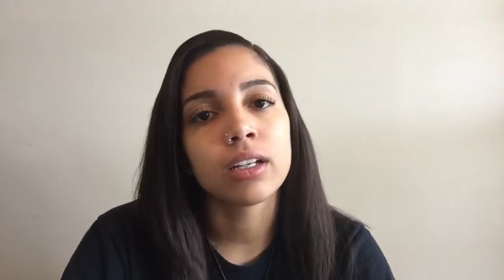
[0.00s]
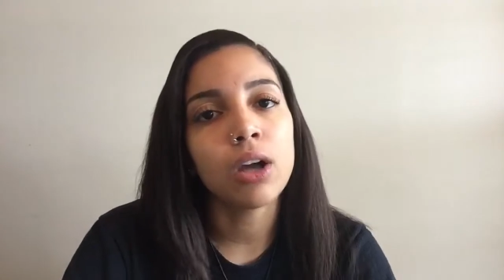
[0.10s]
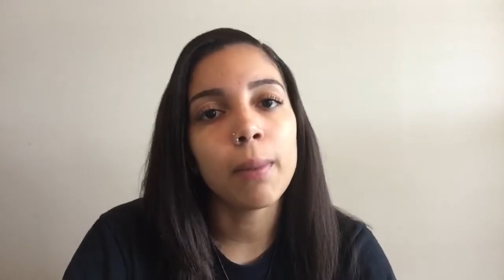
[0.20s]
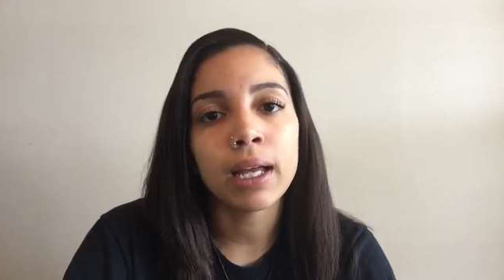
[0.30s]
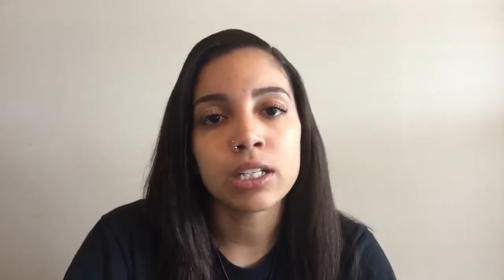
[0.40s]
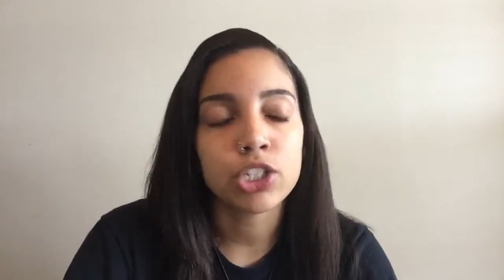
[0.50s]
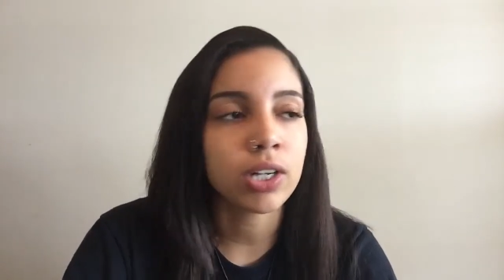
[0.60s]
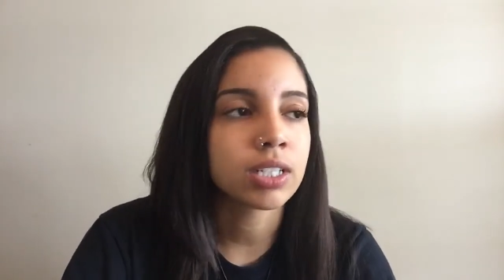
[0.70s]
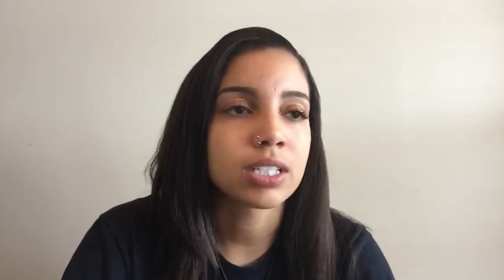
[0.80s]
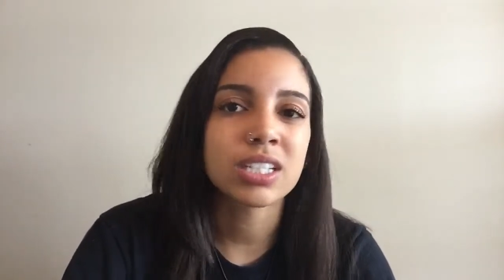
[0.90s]
Nobody's
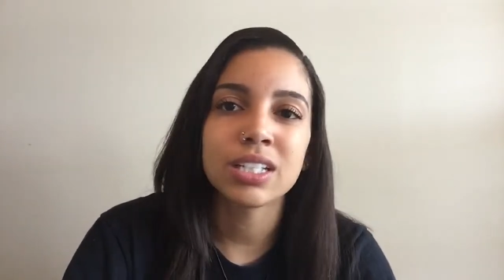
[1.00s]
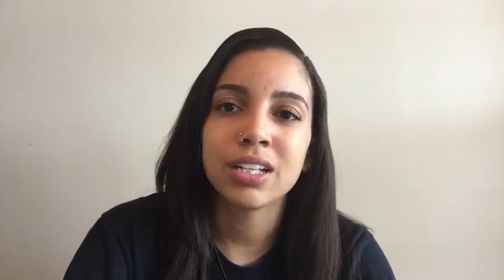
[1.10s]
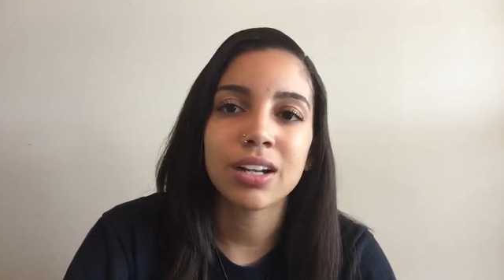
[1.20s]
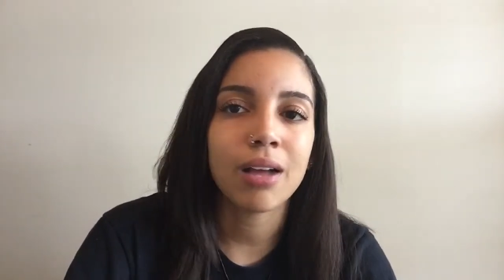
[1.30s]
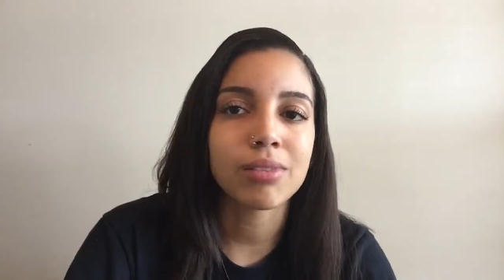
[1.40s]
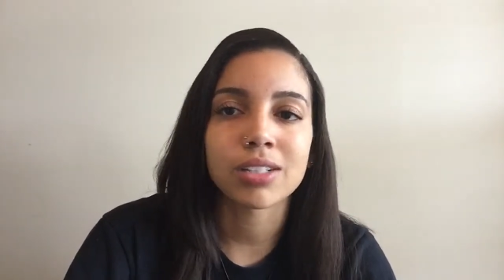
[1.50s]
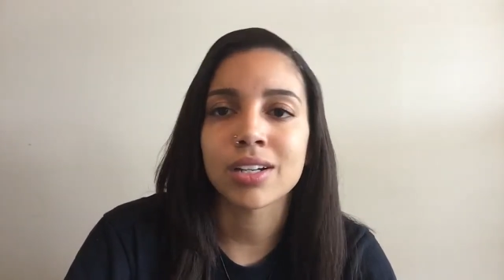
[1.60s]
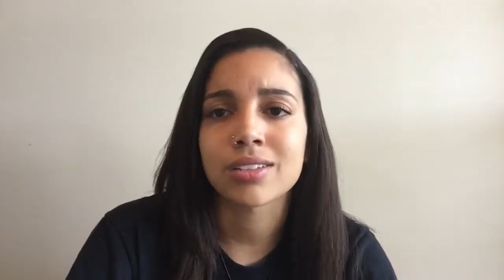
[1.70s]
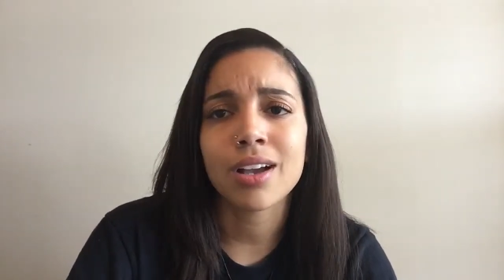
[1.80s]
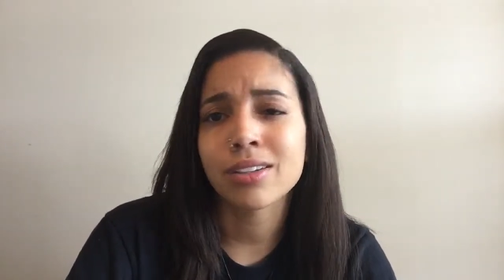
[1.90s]
trying to sit here, and I'm not
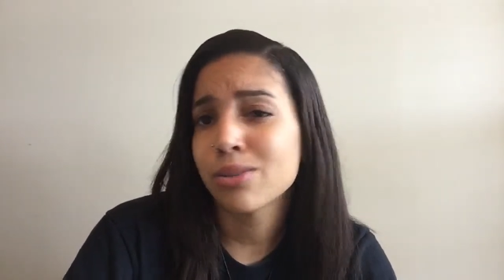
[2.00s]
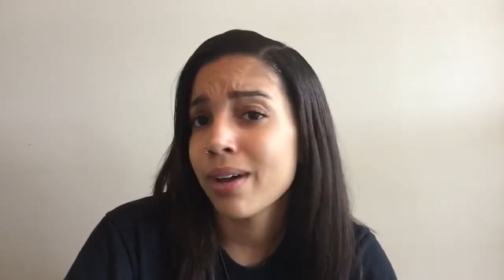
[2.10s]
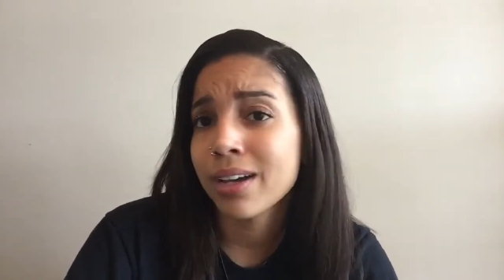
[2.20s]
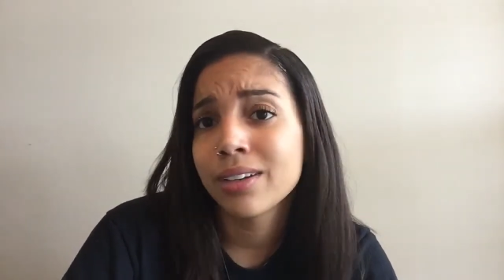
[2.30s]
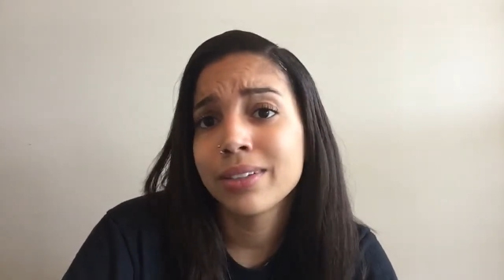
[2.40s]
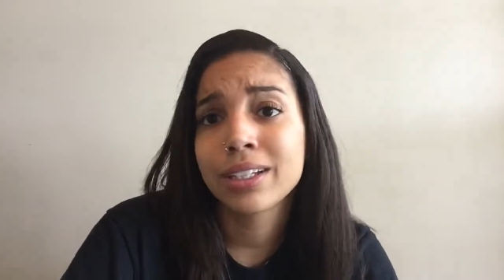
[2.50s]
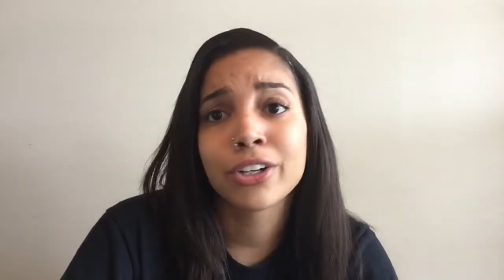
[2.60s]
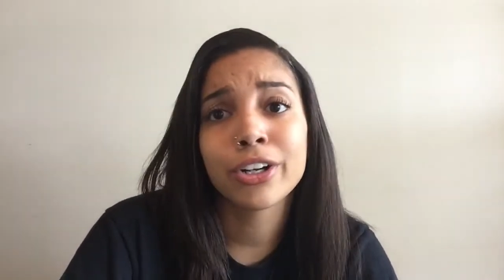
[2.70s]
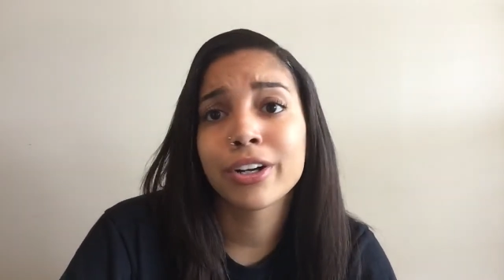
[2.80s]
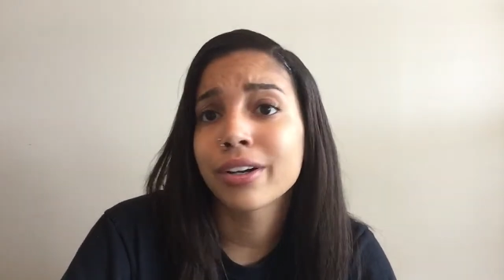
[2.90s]
trying to talk you out of it,
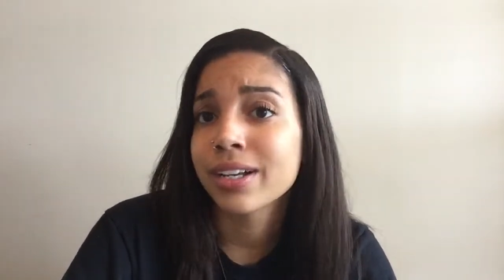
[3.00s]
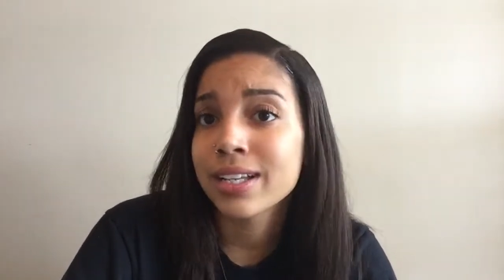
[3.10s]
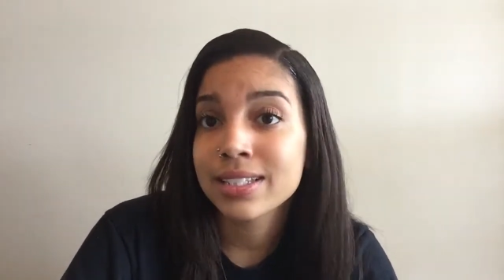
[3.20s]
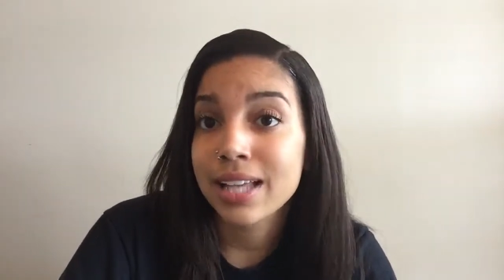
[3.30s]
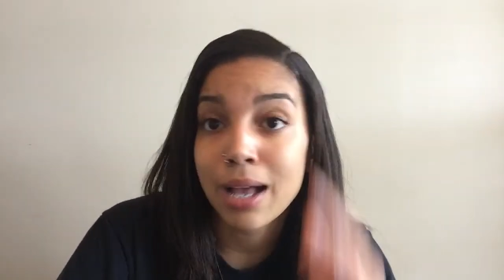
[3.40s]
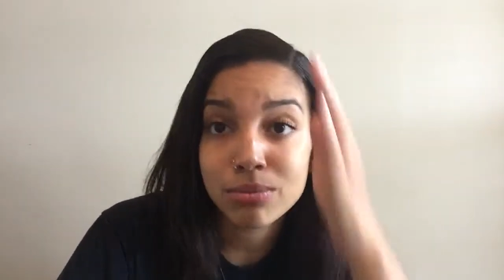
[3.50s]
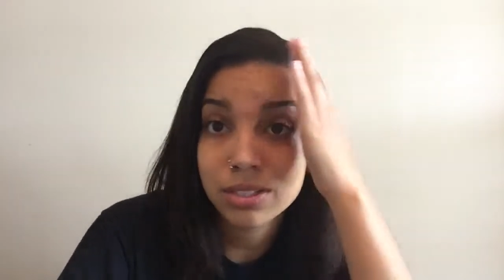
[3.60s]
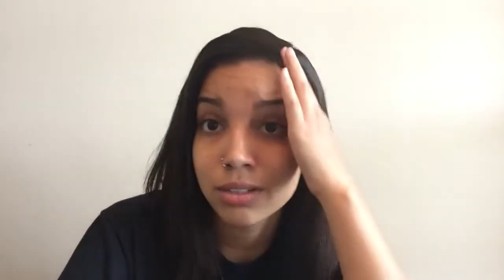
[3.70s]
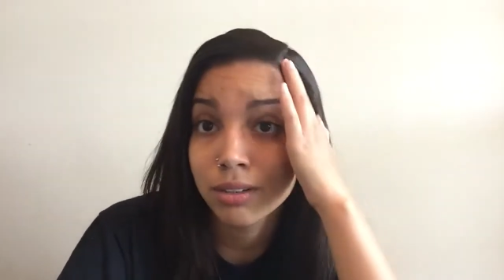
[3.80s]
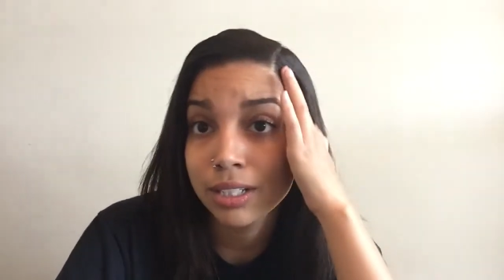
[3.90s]
girl, because I'm
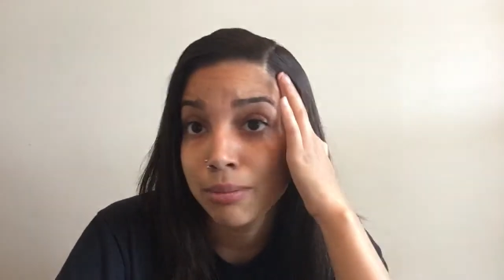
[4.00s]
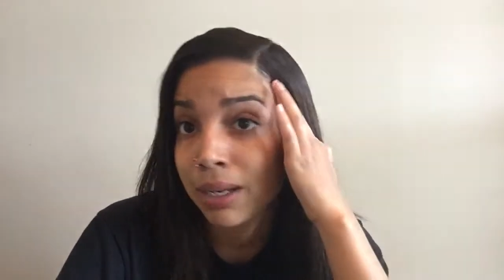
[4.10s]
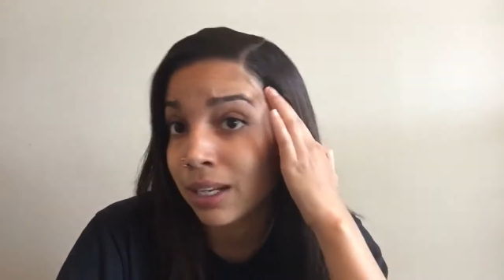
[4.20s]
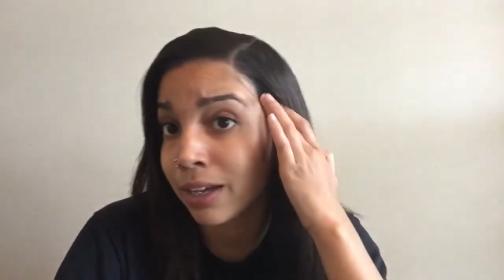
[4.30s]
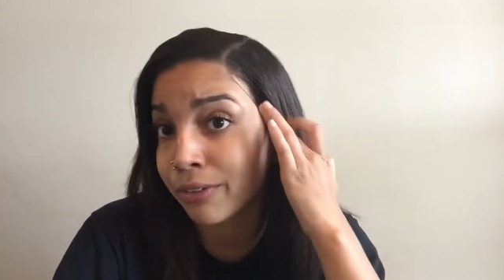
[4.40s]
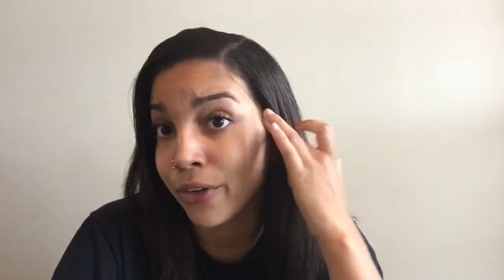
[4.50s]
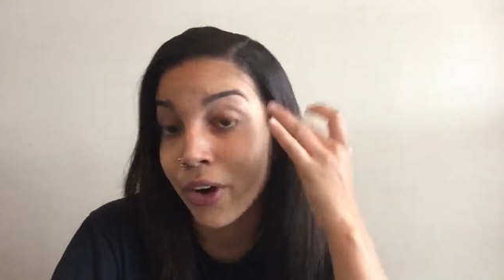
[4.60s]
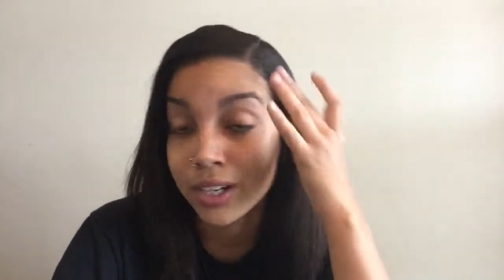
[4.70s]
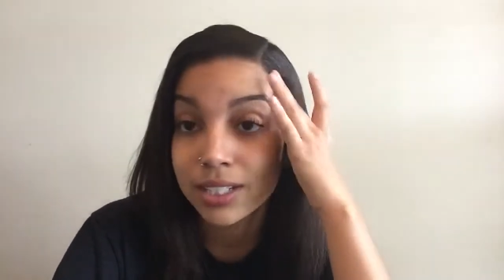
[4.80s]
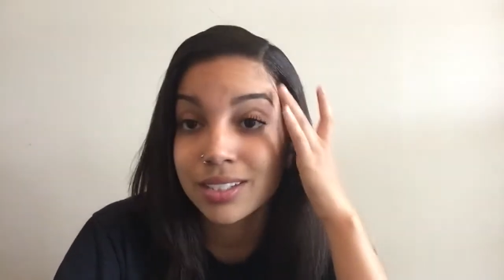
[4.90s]
still going to live my life
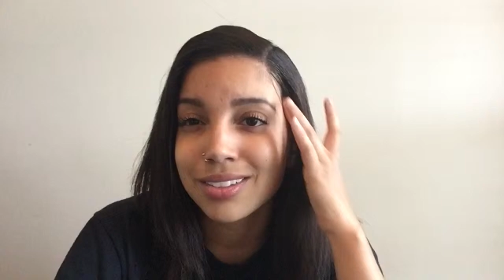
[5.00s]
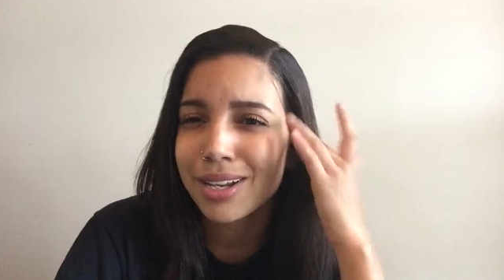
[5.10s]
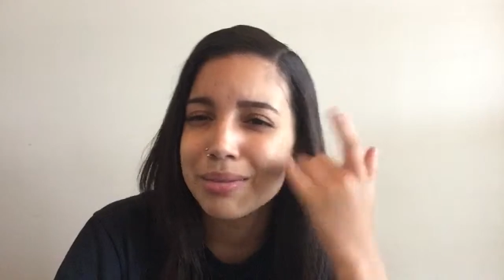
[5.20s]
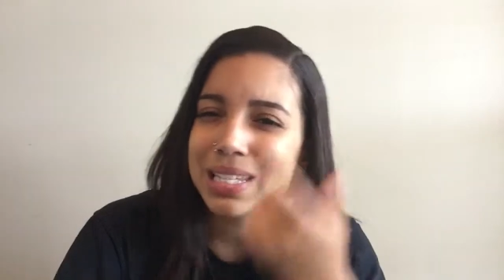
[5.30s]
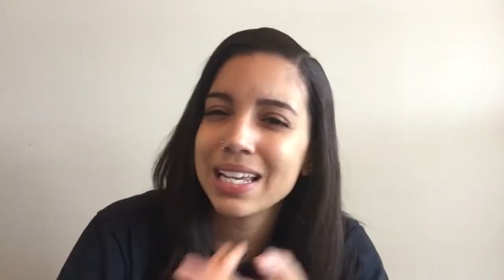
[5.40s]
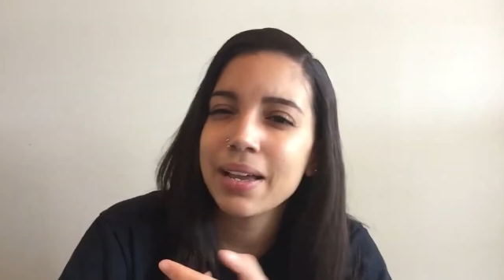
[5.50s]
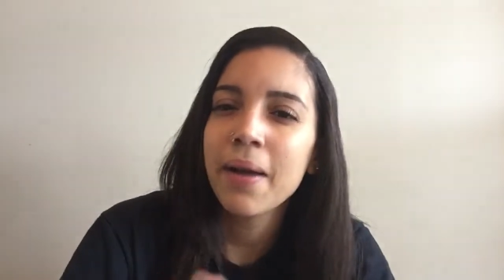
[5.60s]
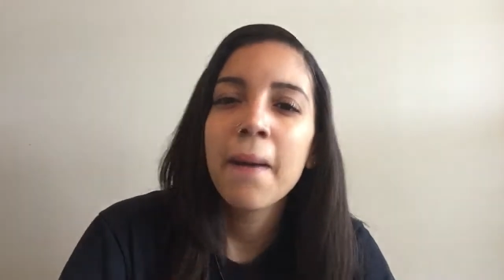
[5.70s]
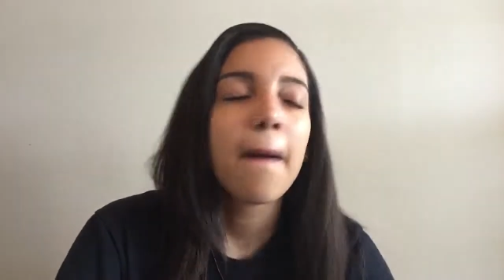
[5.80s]
regardless. You know what I'm saying?